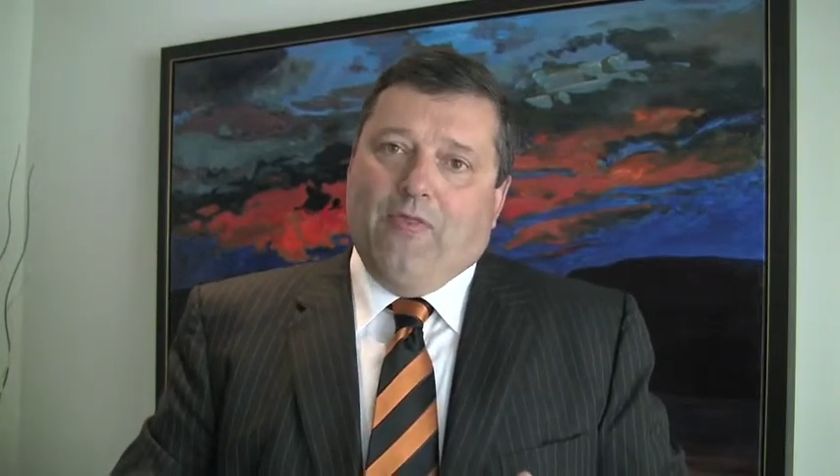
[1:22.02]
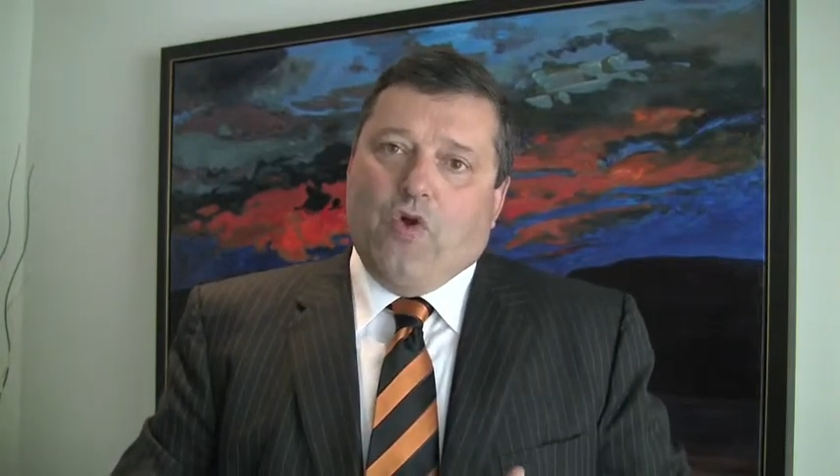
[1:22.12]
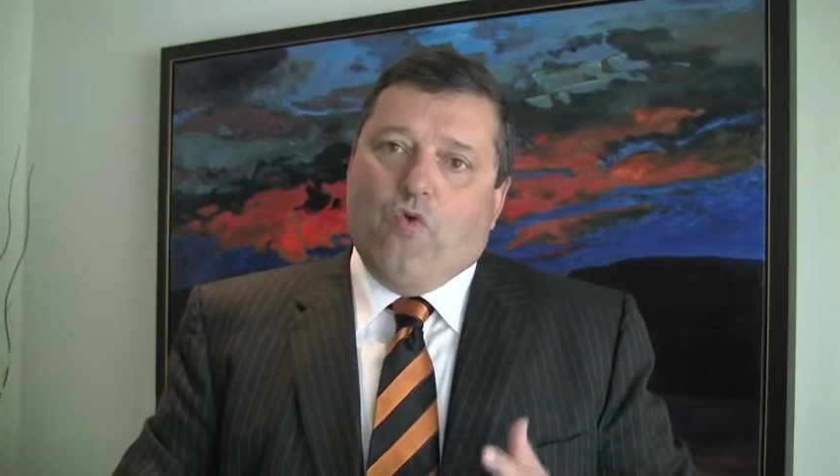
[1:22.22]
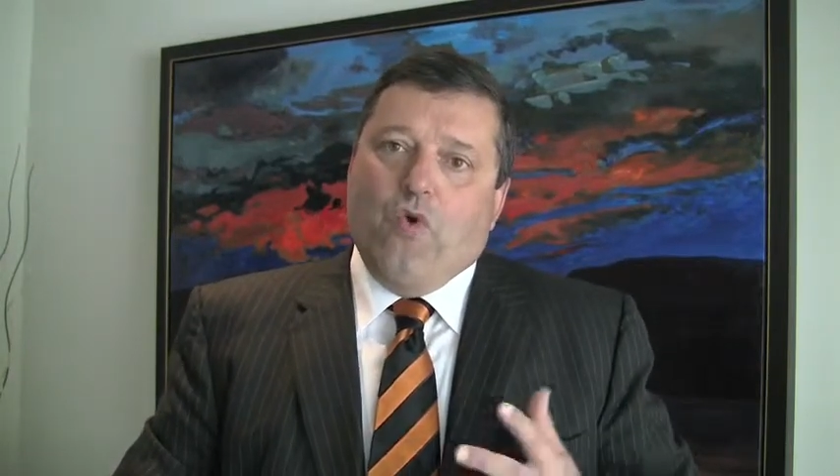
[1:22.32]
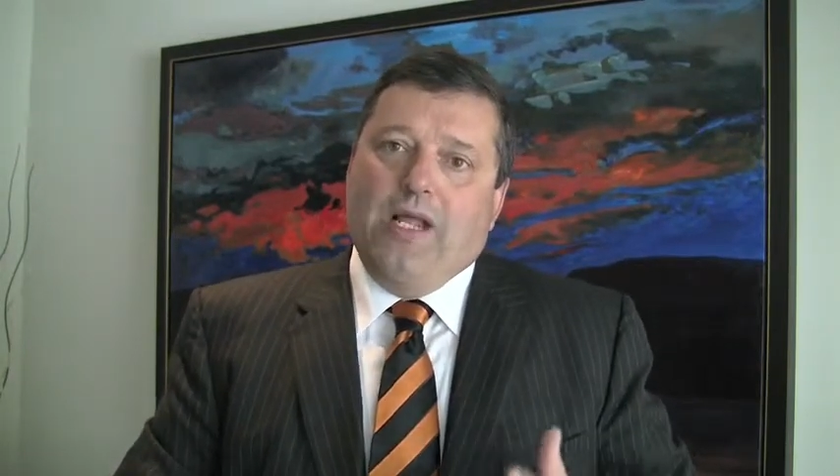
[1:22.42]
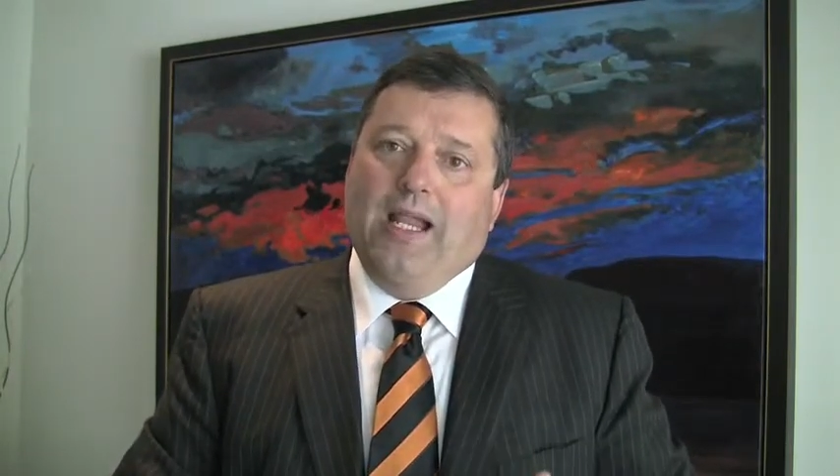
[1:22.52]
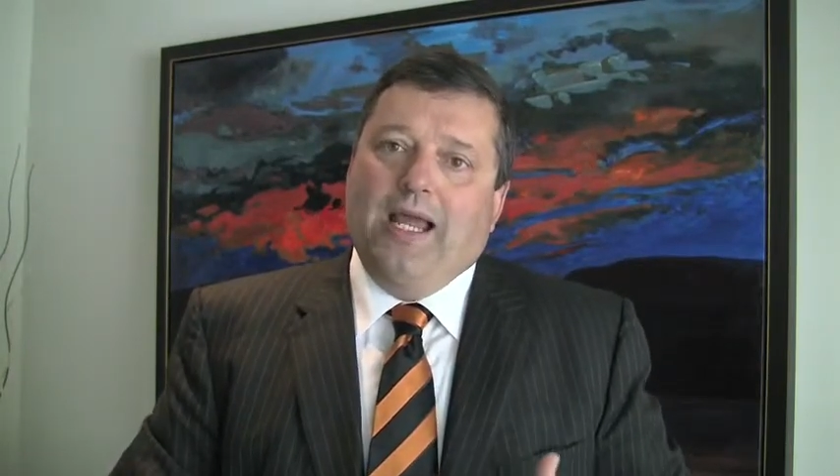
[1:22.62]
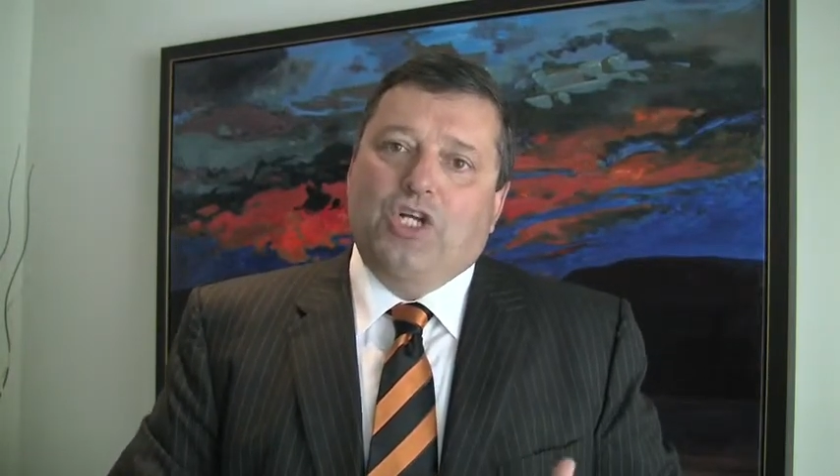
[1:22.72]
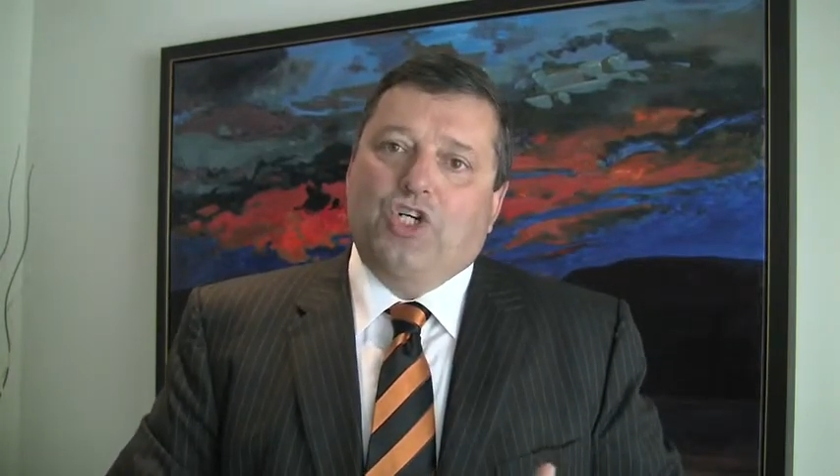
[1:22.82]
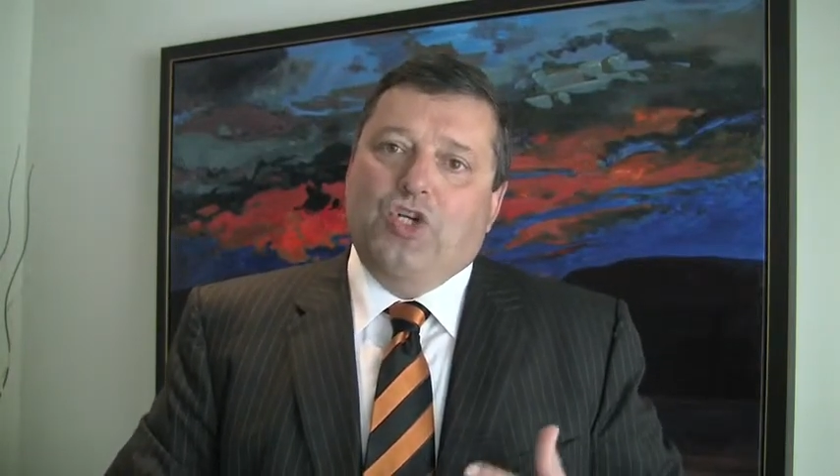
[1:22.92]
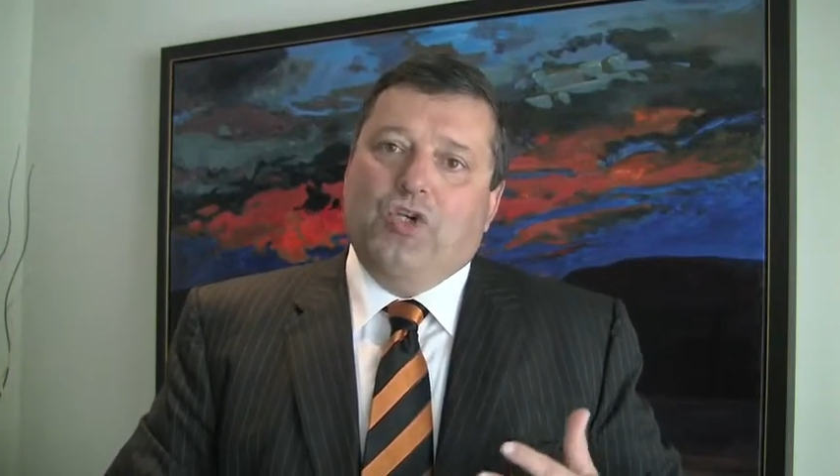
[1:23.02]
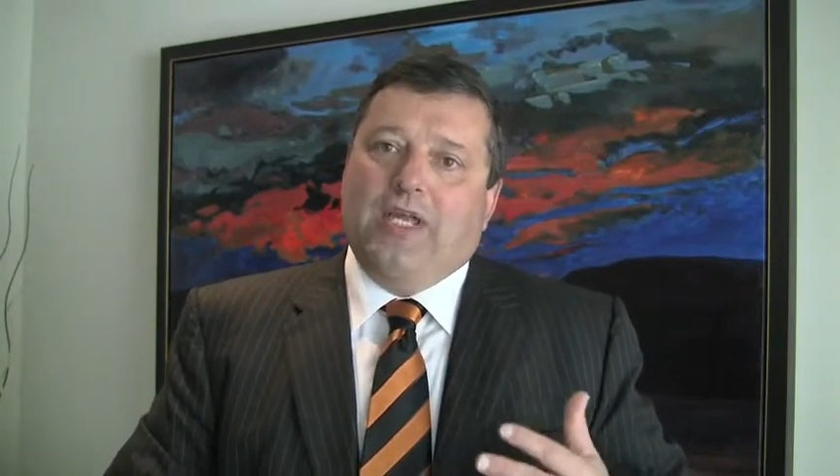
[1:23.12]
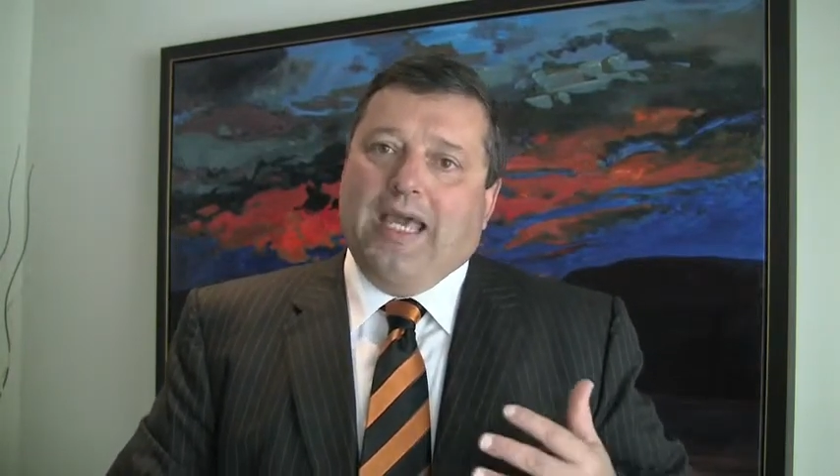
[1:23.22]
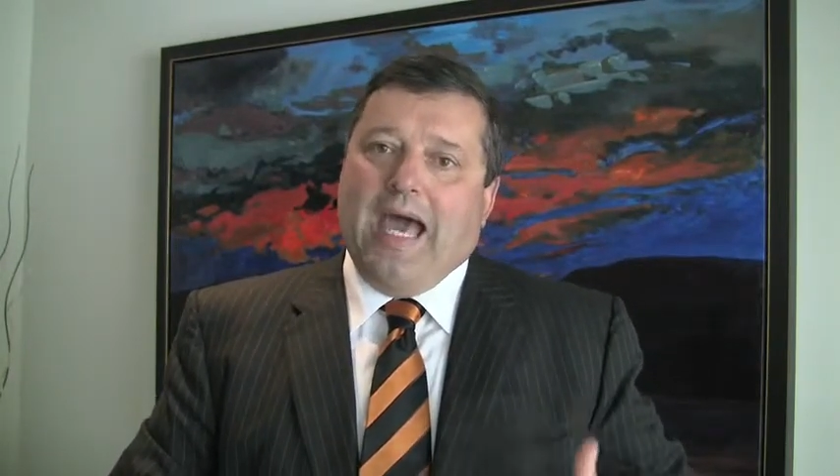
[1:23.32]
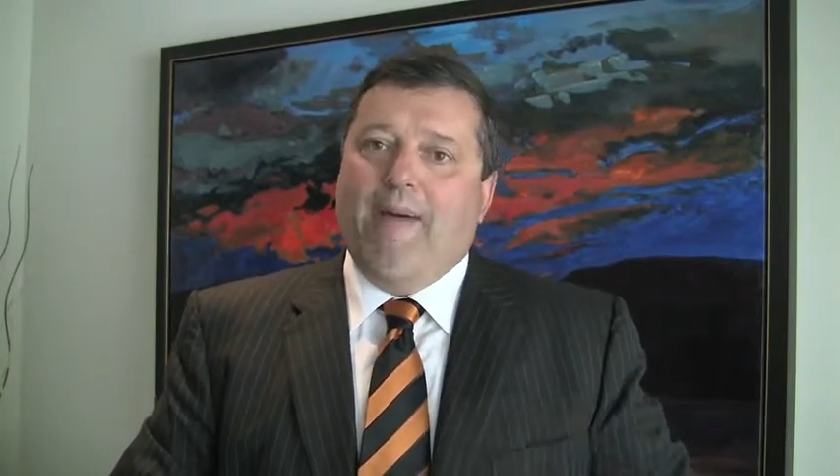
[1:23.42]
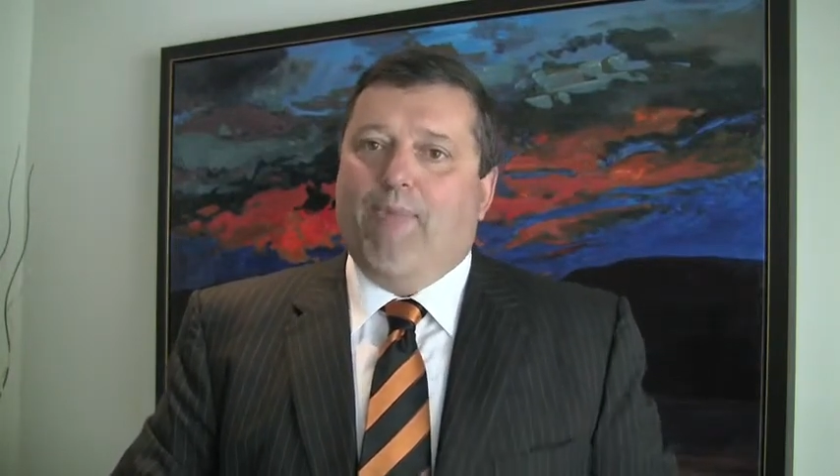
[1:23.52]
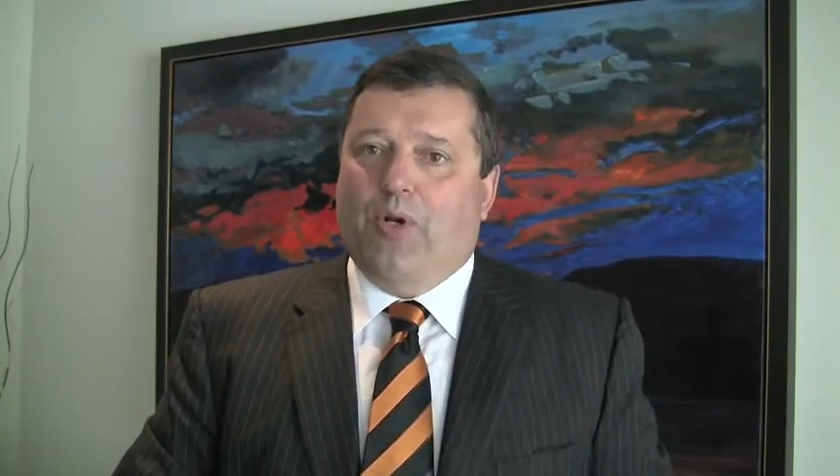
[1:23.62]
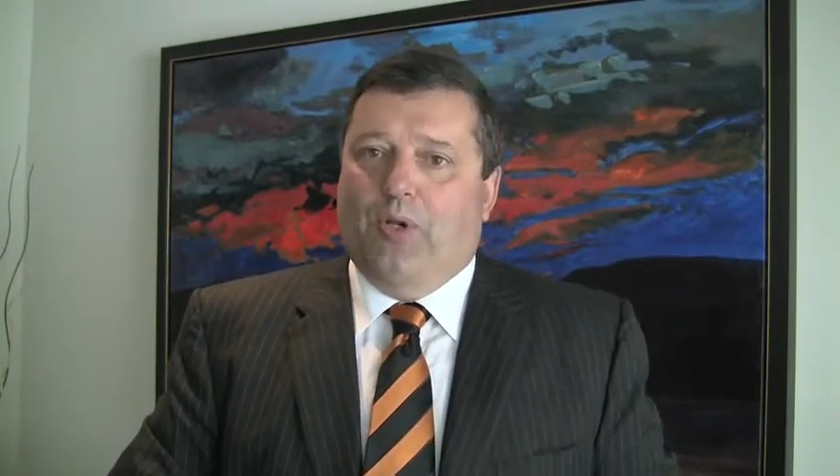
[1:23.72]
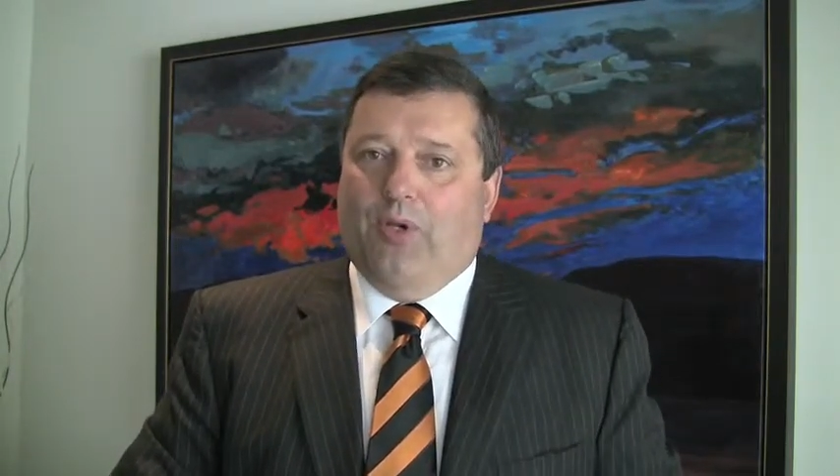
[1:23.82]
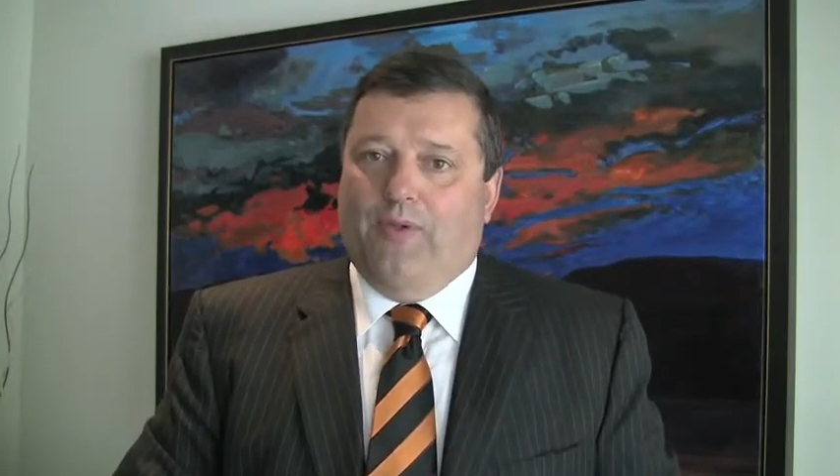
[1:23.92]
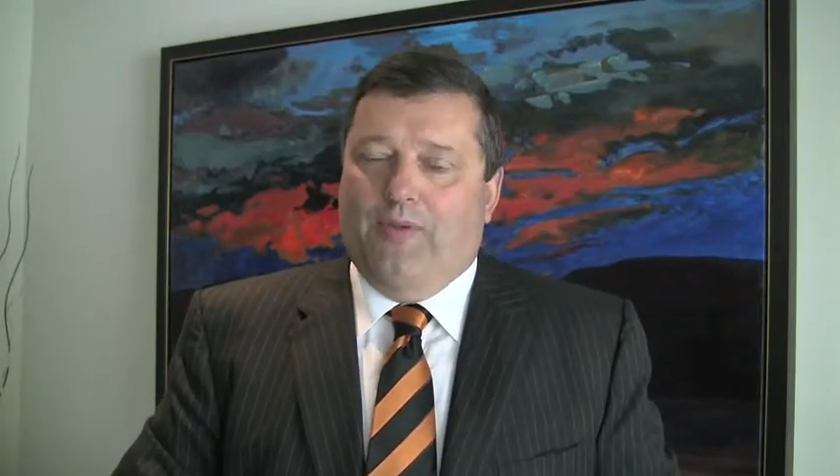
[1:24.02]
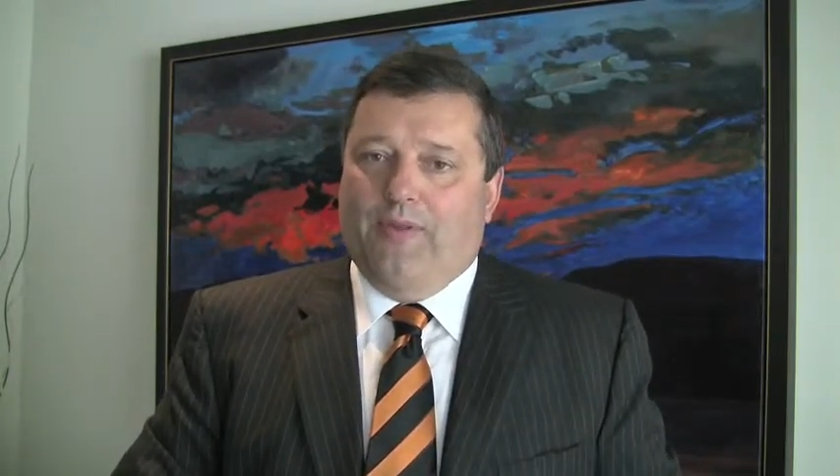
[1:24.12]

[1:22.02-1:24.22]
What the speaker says: the relational capital,